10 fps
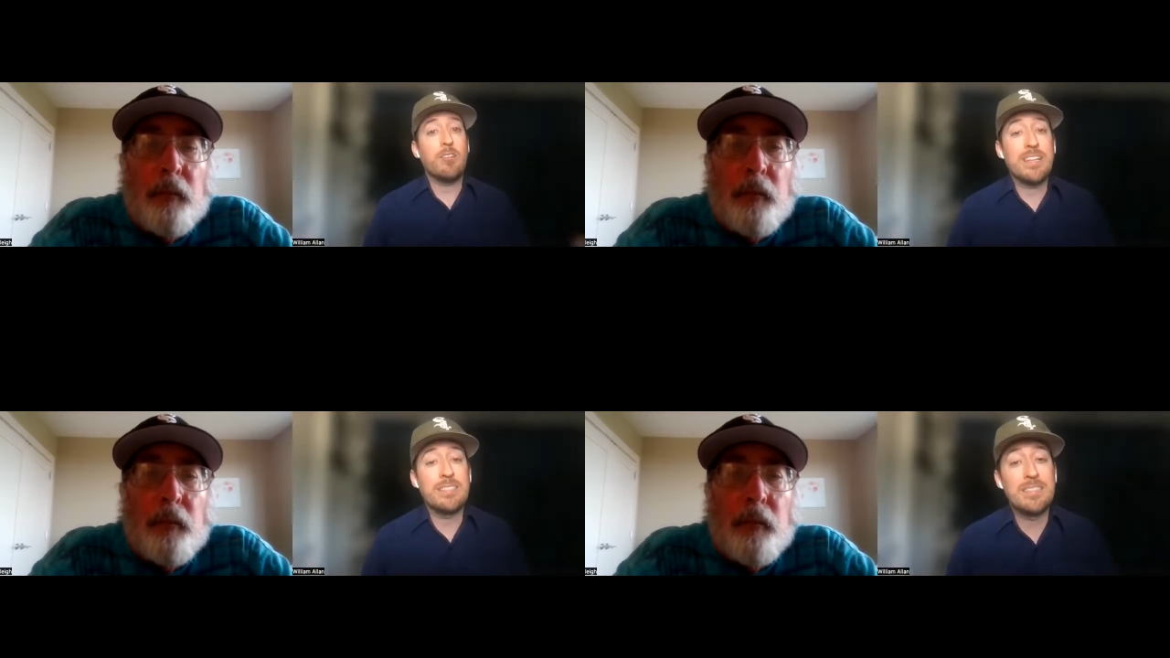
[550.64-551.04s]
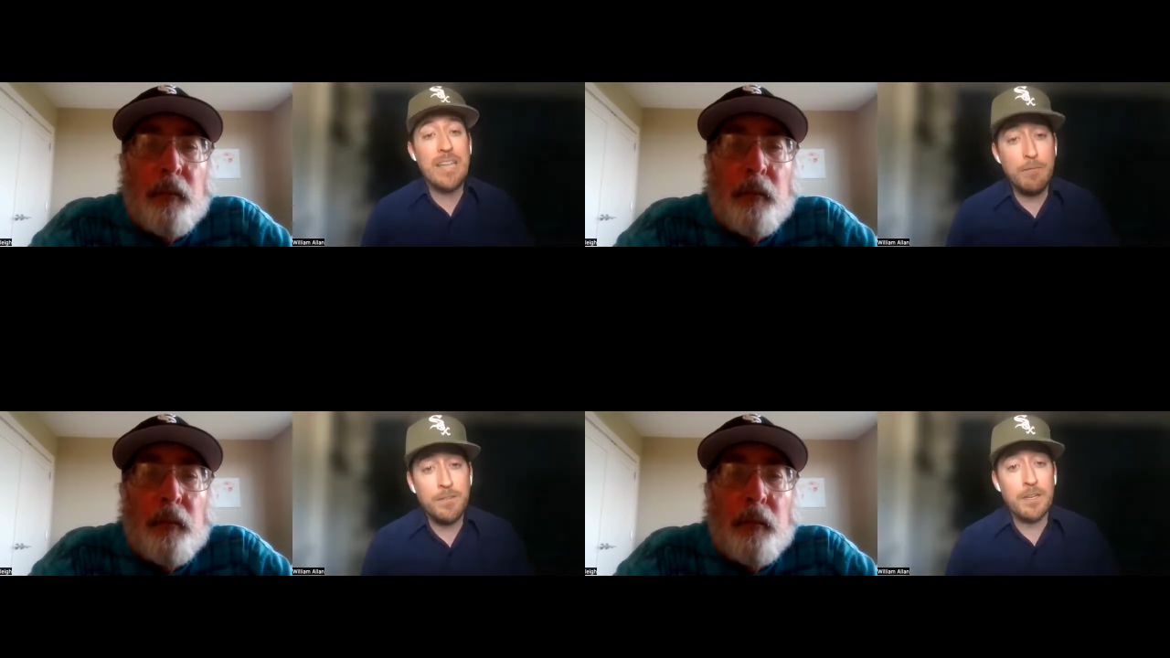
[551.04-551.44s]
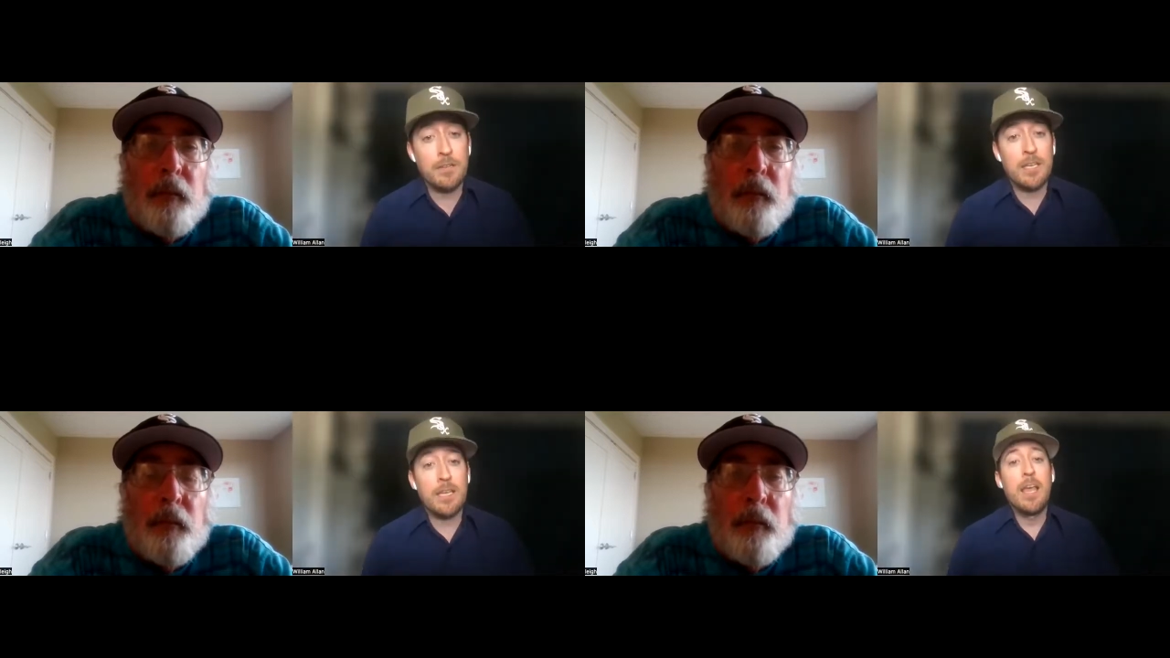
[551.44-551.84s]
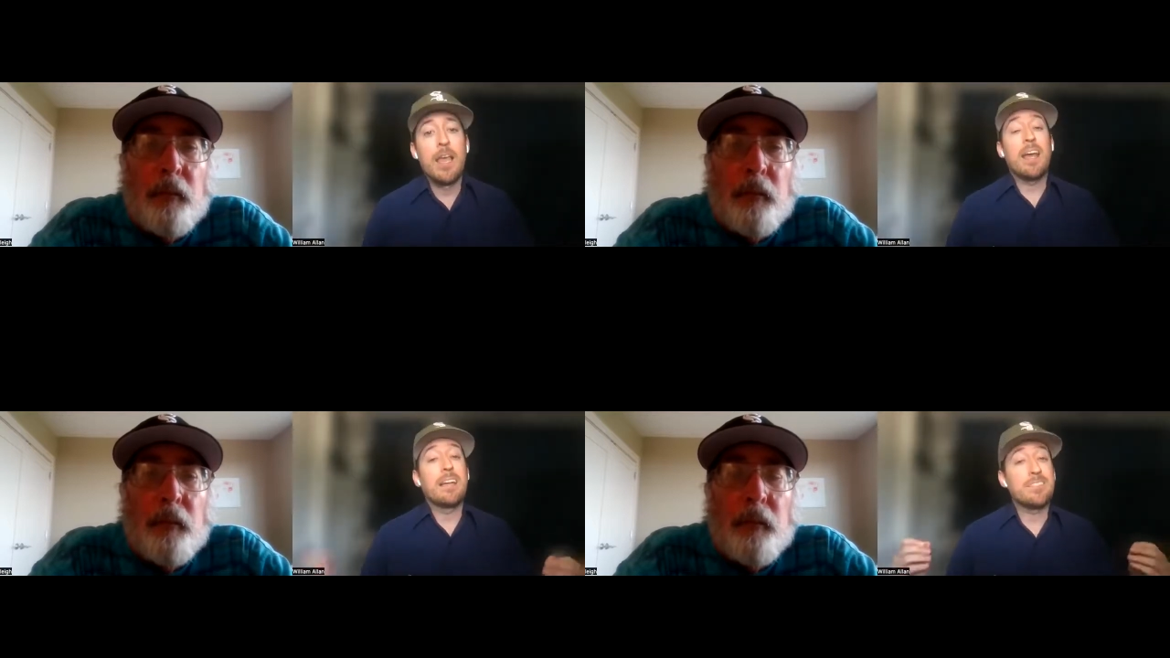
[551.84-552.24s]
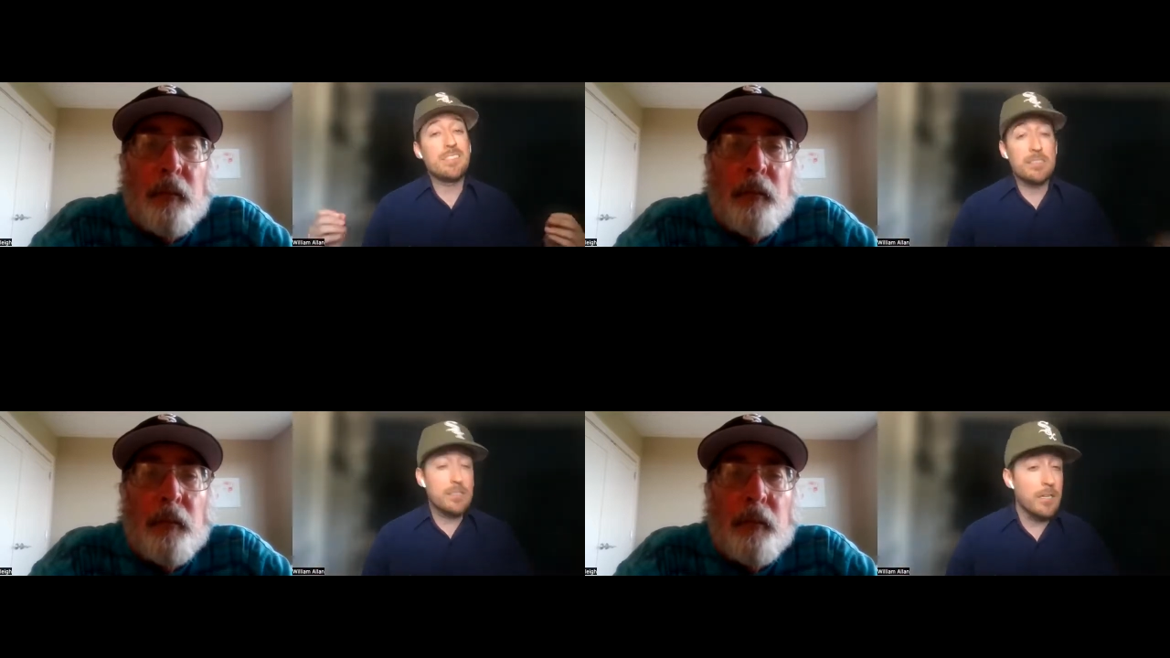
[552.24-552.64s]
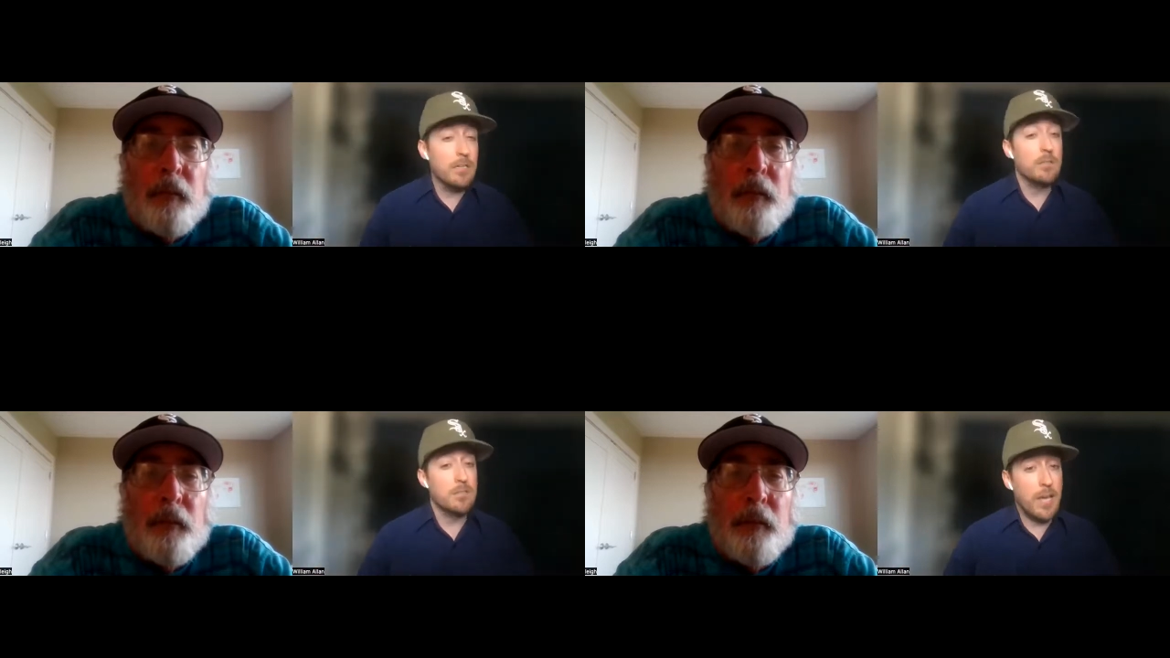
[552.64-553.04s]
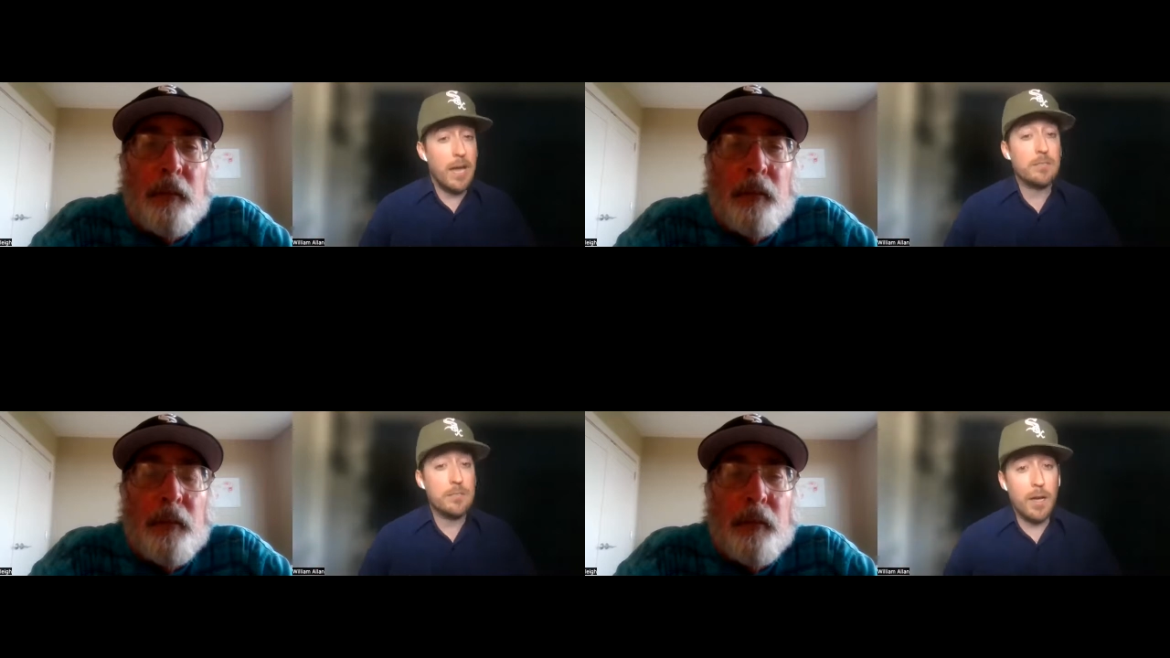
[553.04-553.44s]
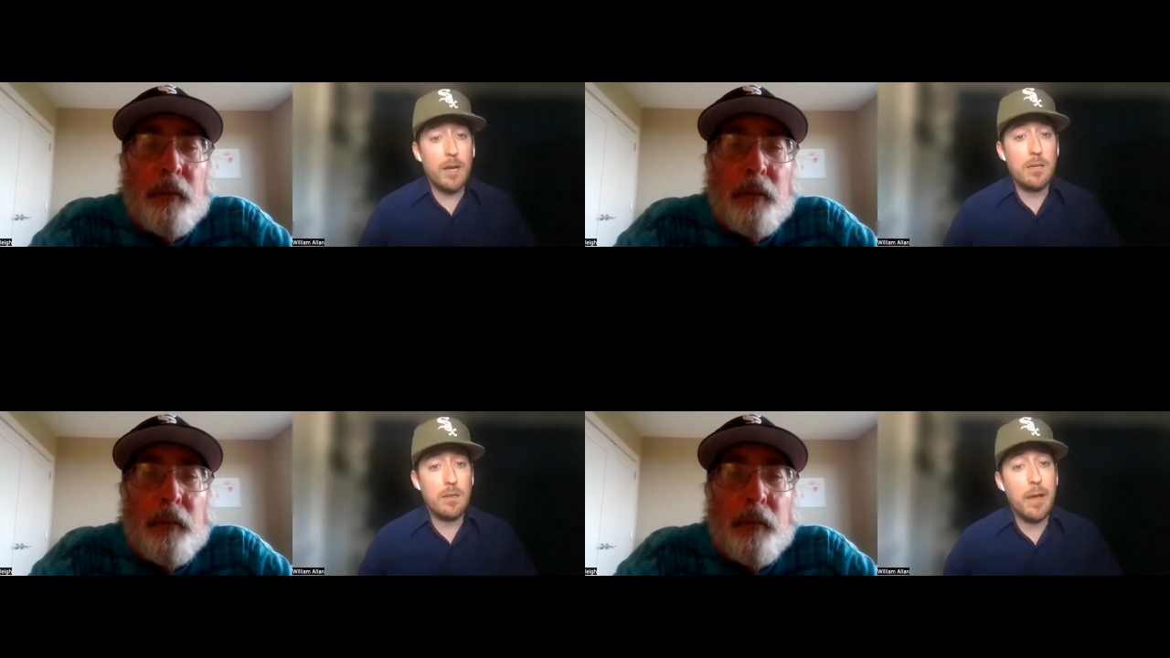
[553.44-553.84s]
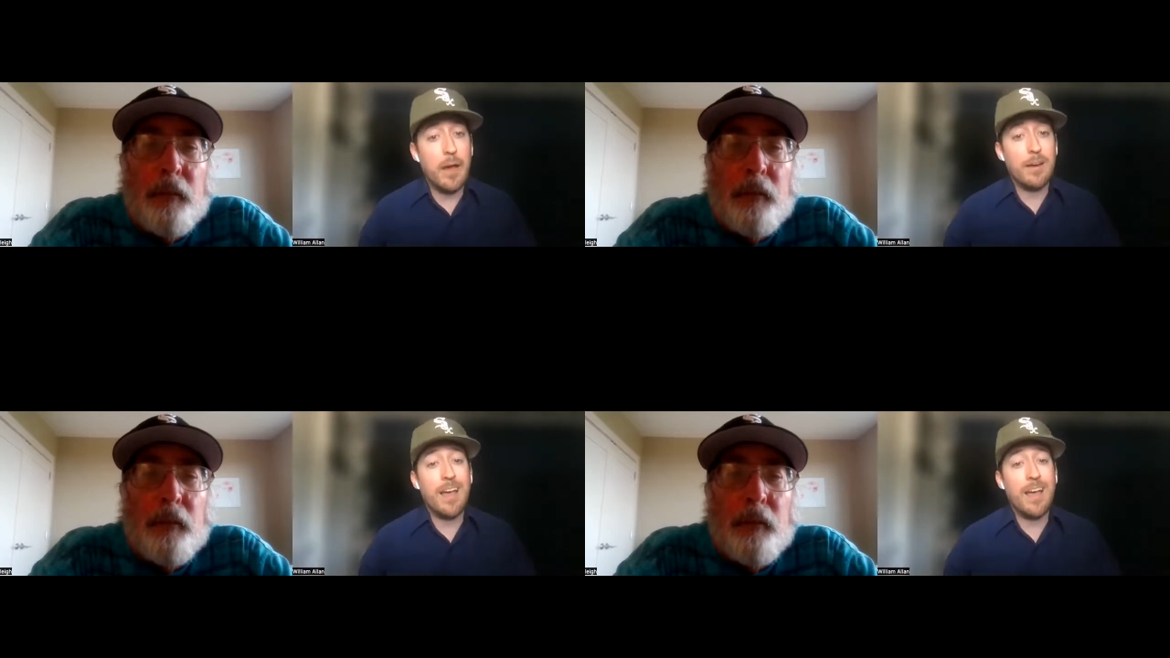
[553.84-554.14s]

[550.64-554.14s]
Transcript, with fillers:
Speaker 1: out indefinitely and still not talk about